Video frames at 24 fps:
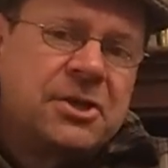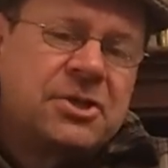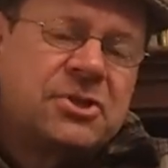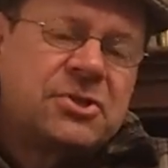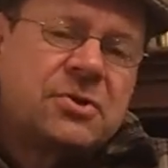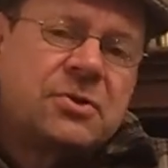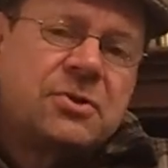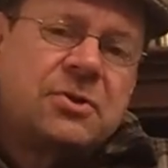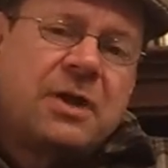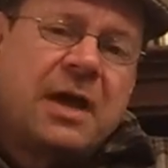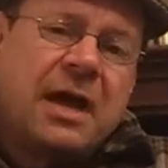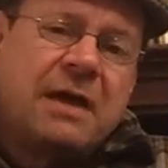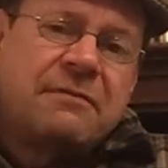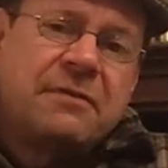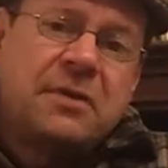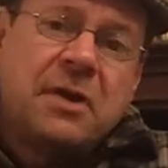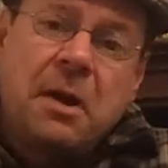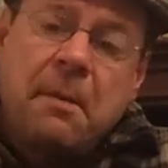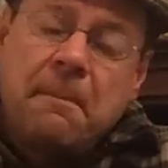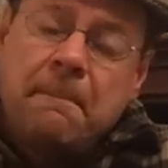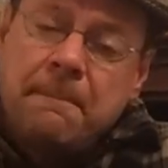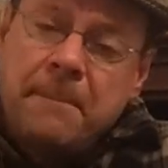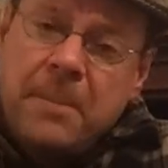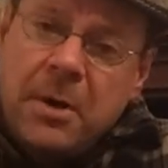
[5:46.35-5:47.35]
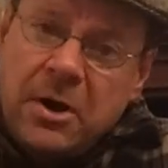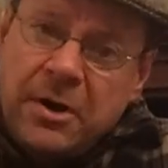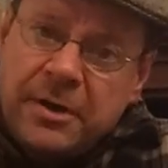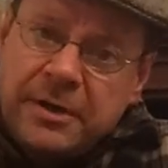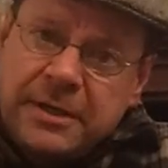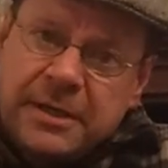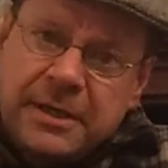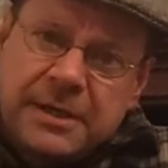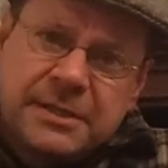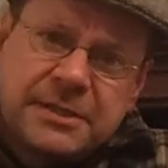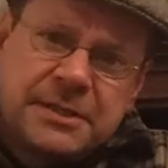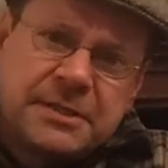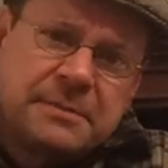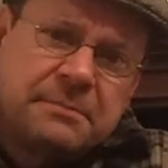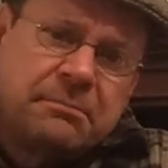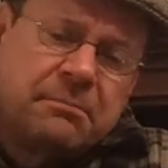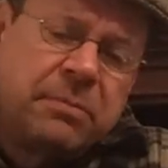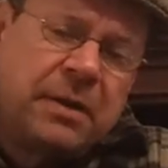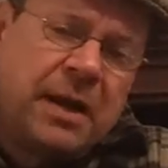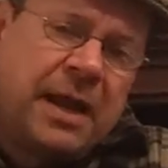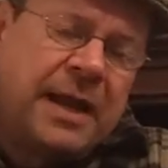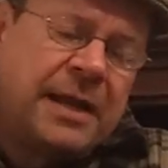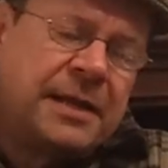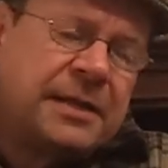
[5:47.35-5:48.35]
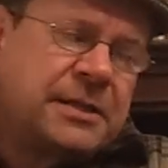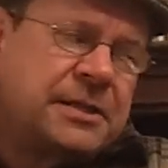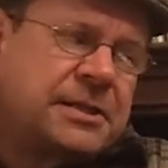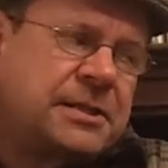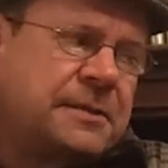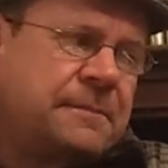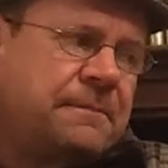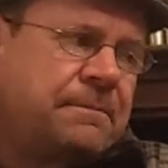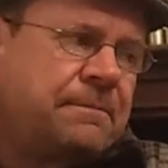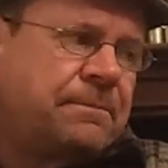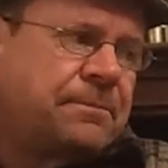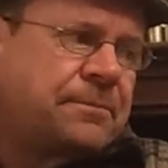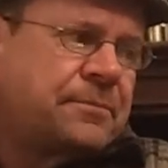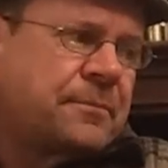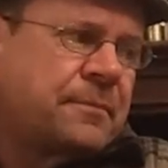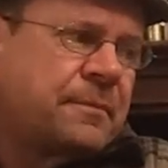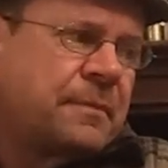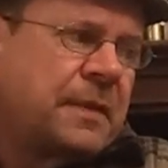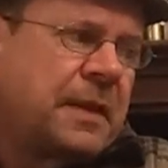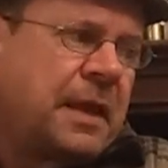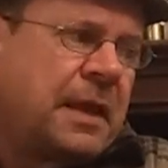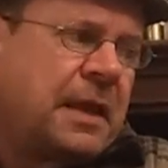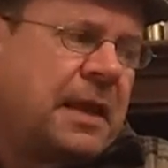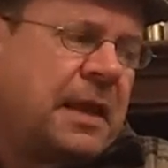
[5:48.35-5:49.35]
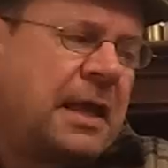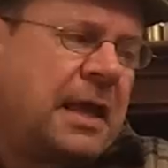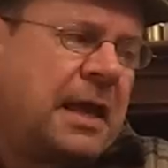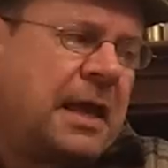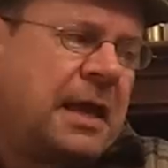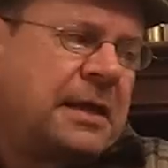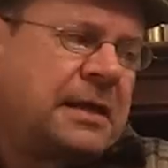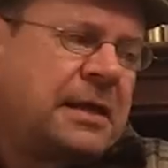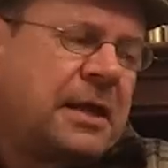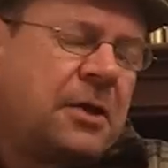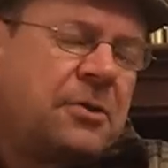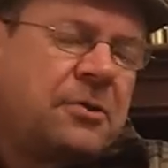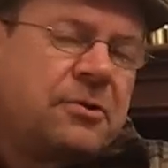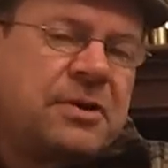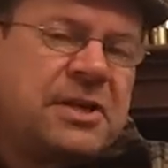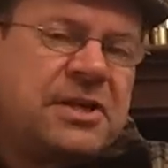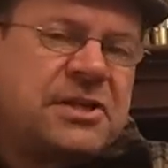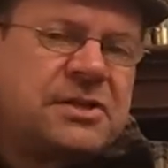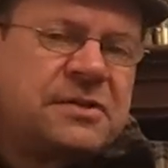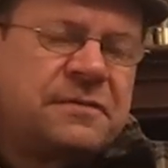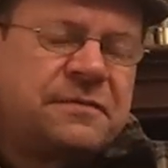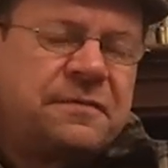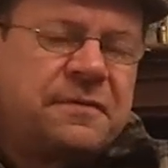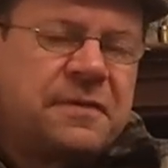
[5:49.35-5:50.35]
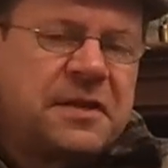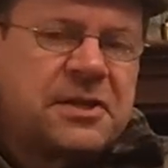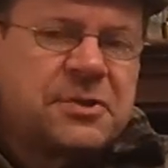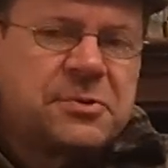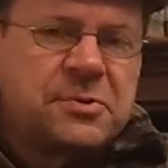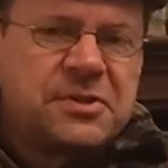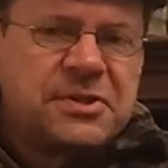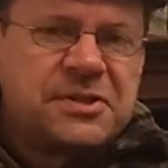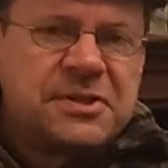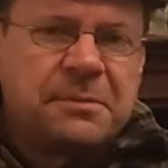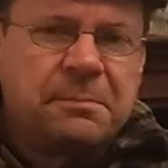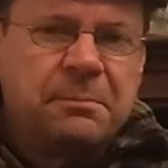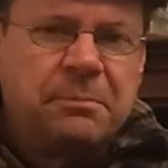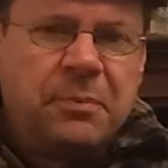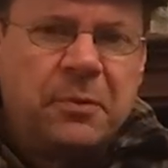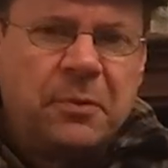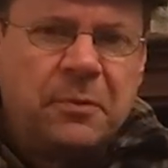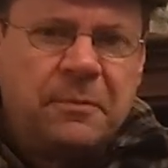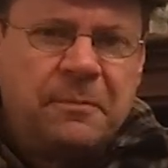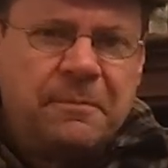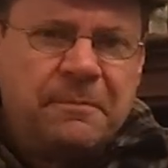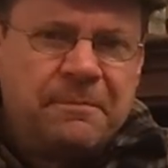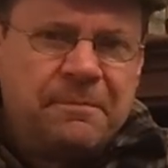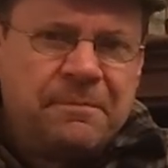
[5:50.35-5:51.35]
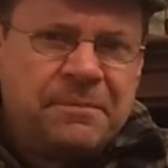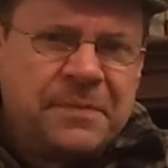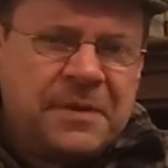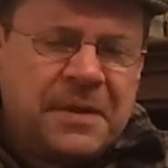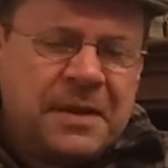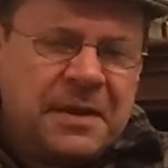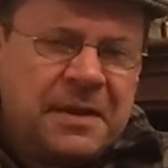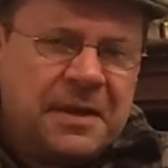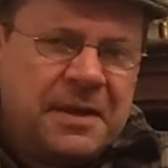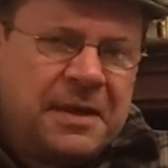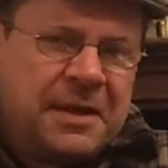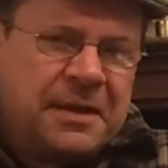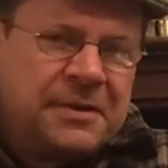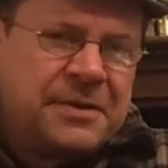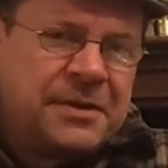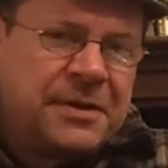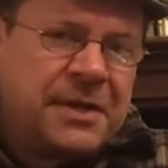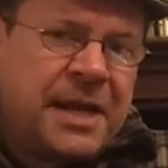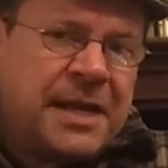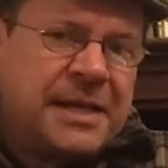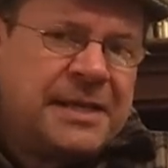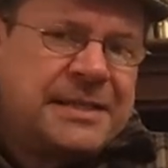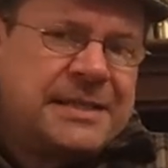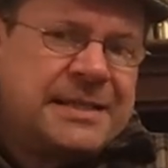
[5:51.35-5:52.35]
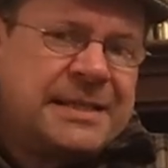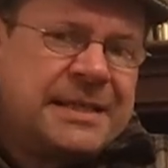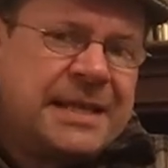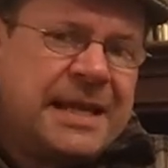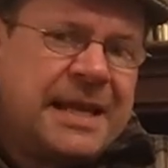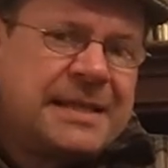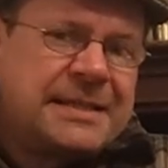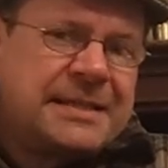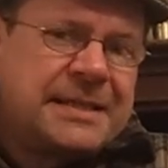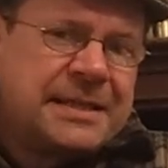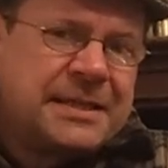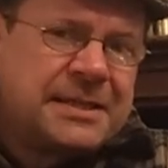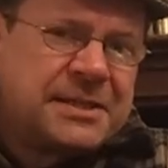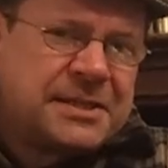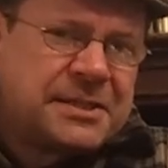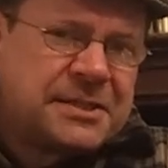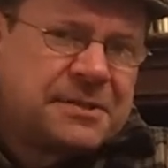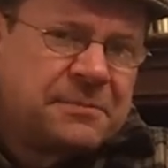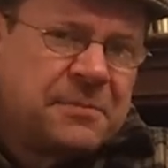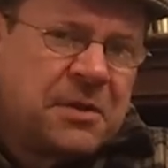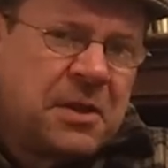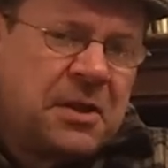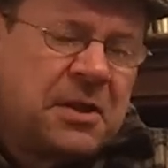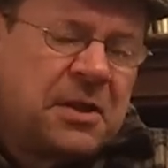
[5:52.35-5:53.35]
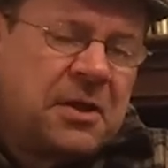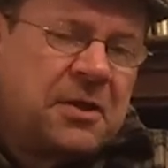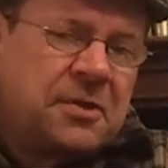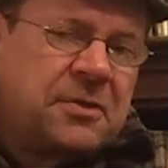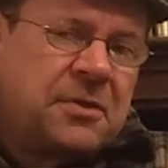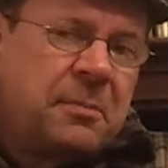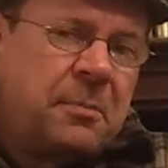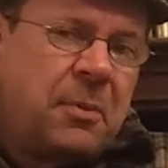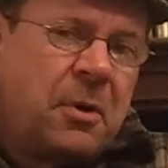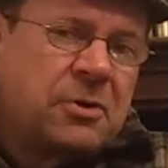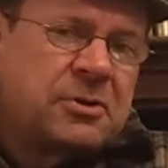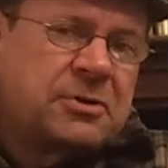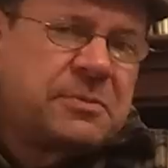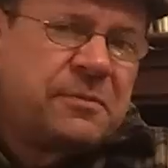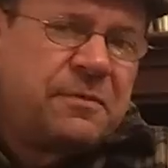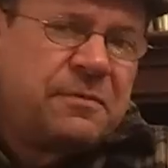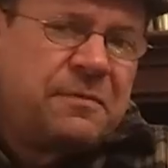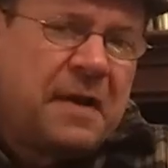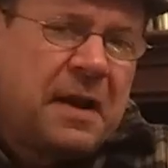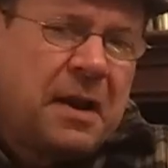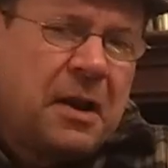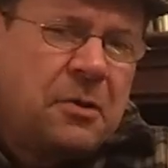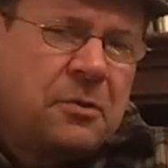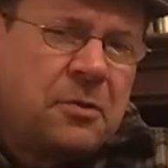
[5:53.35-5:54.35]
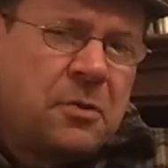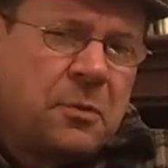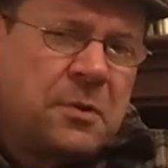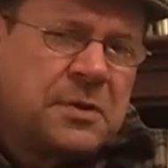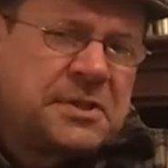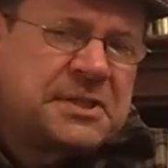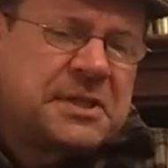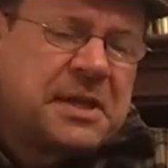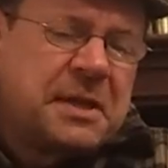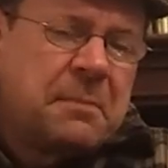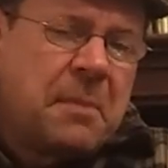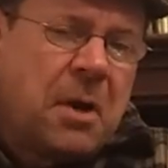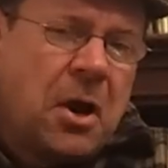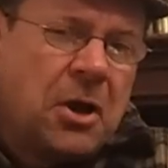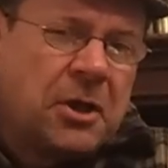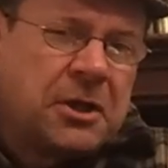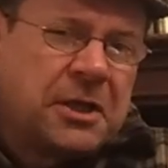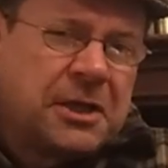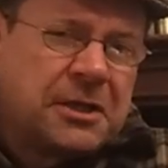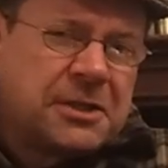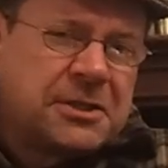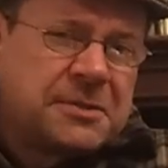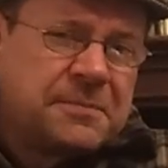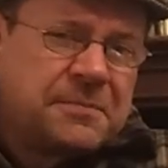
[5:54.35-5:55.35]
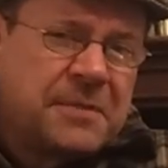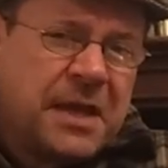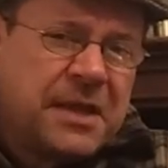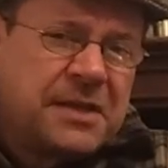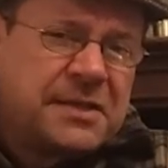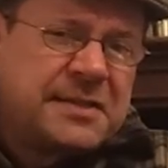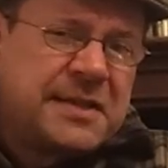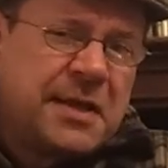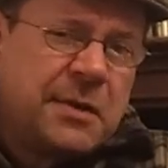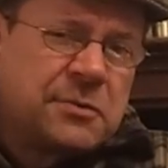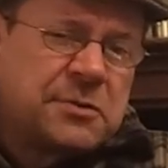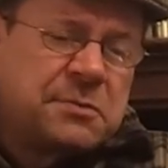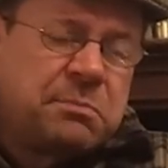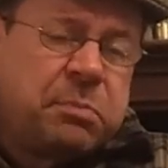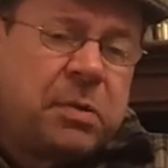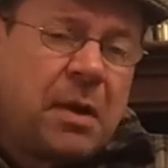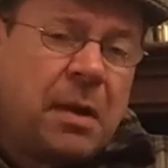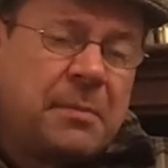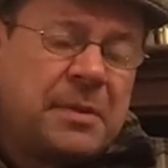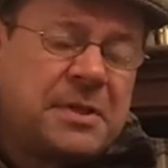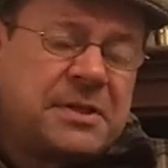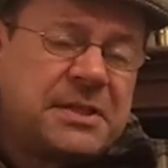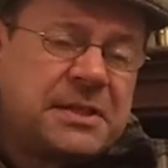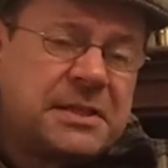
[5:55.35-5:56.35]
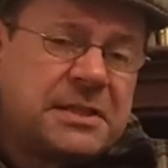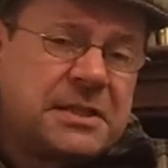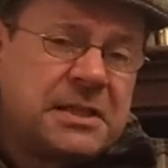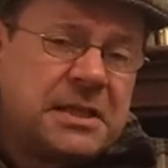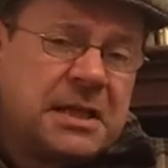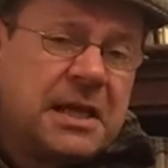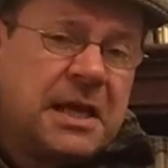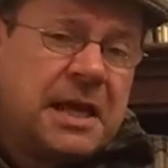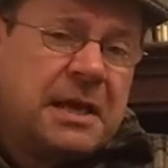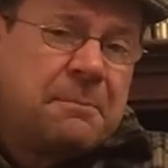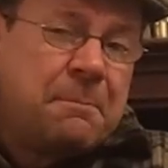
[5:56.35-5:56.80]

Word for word: So you have an upmarket blend. Now the reason for this was simple. In the 1980s, the bottom fell out the whisky market. Sales plummeted.